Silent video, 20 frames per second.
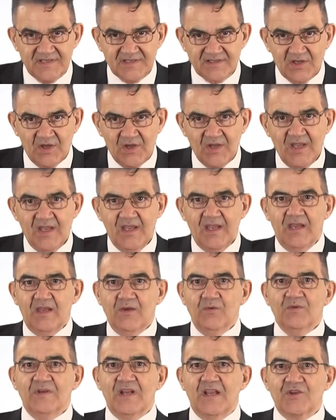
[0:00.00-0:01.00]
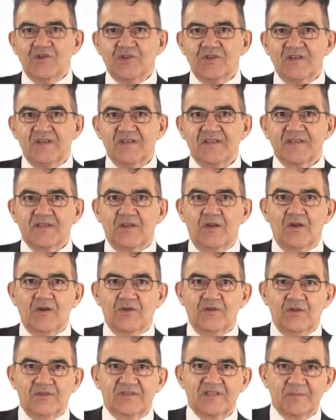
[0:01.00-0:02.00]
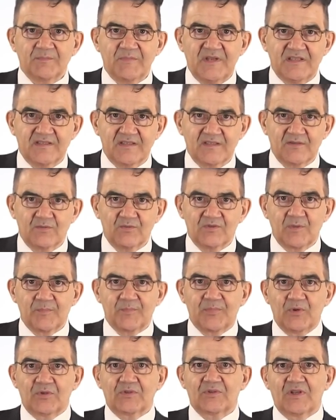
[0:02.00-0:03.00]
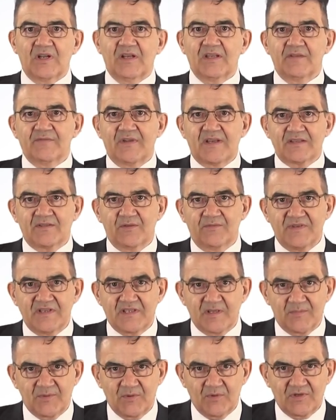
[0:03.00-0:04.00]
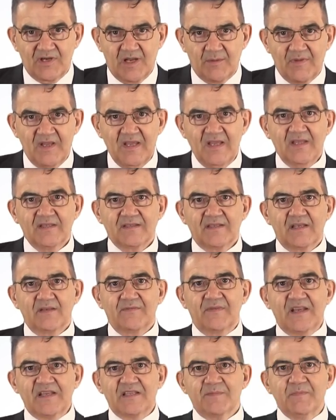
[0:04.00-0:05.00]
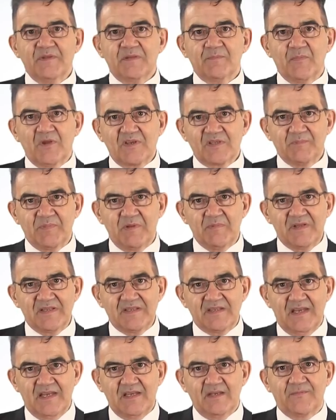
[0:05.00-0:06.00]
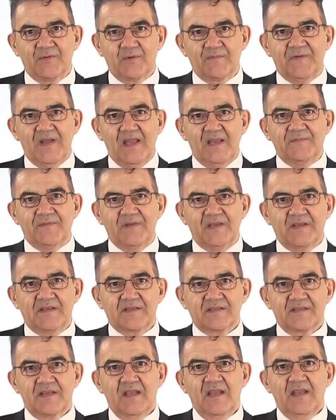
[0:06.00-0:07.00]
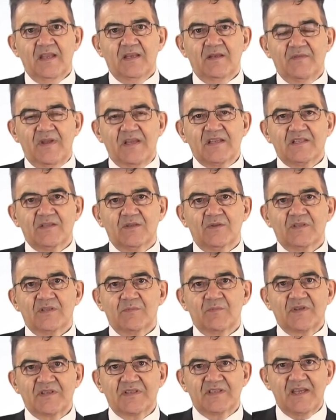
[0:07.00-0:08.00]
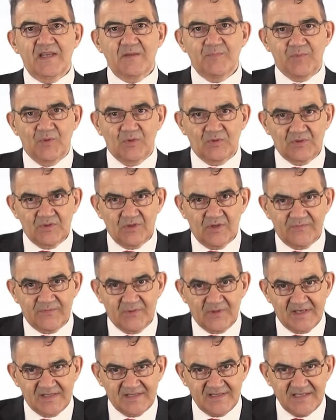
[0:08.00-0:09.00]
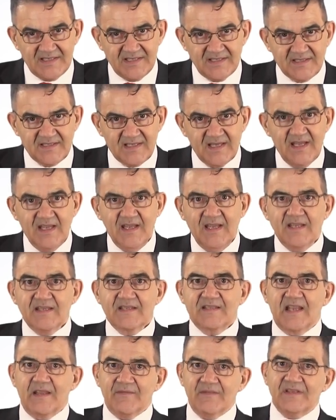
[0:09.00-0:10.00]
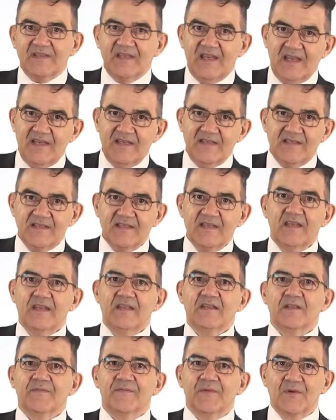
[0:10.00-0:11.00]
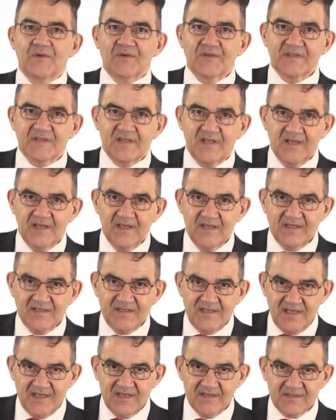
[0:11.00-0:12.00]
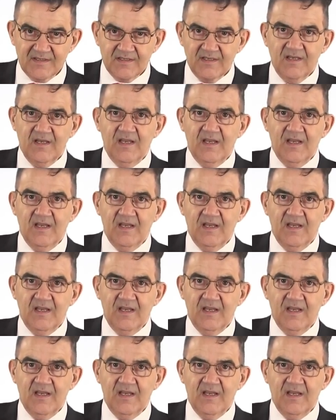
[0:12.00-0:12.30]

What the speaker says: Visa. EU nationals are not admitted to the Portugal Investor Visa program. The investment must be maintained for 5 years. Investors must stay in Portugal for at least 7 days in the first year